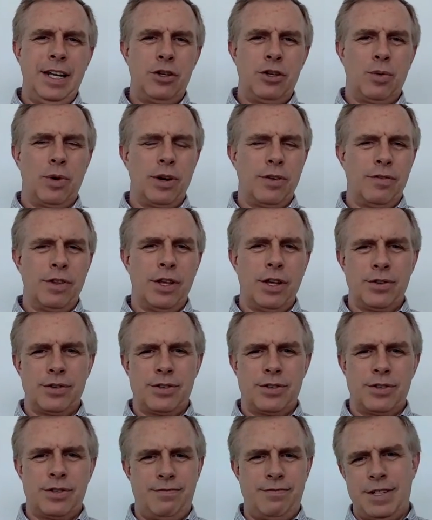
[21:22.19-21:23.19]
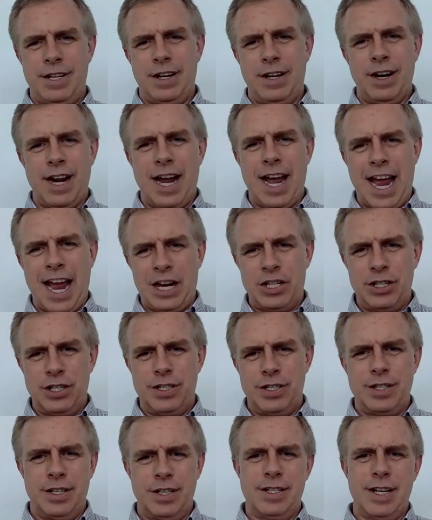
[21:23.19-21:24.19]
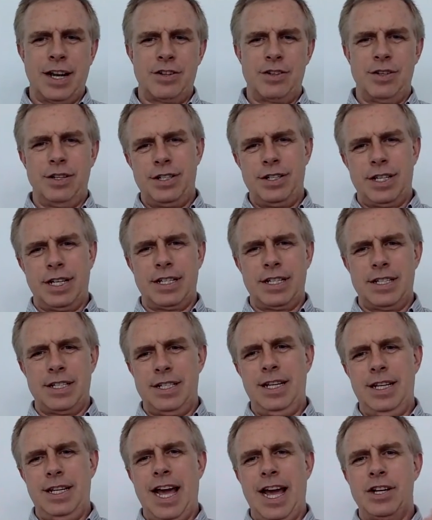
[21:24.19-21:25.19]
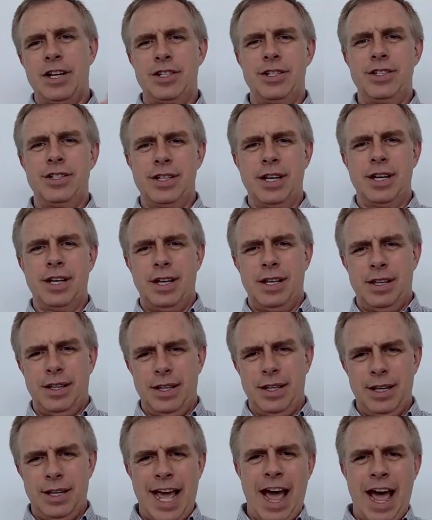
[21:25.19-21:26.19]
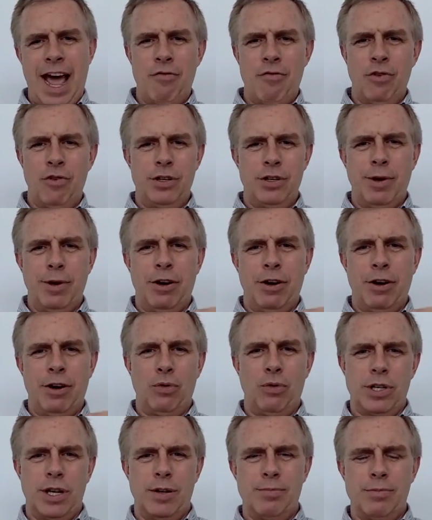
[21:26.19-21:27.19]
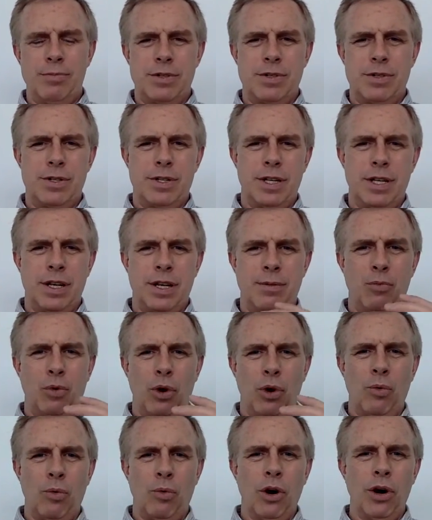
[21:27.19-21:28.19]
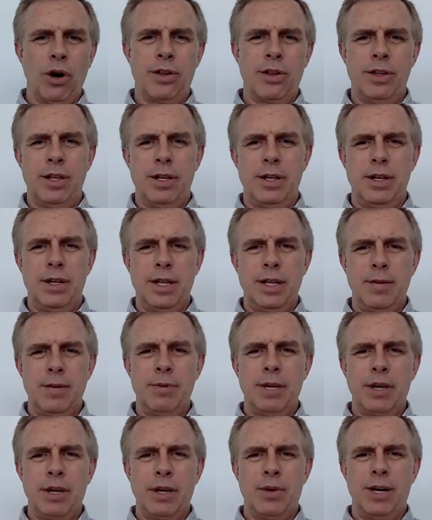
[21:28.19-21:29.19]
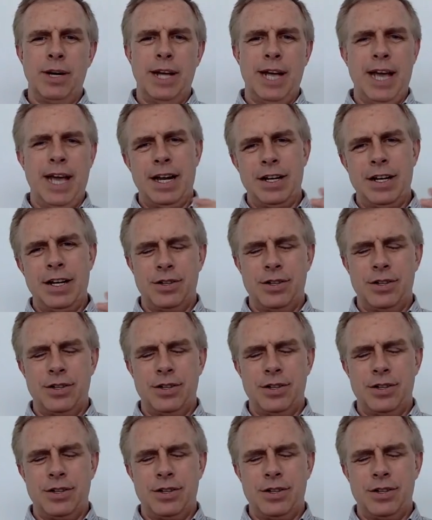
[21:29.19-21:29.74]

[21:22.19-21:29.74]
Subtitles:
one of those terahashes is actually 16 hashes that average about 4 times more work than a Bitcoin hash.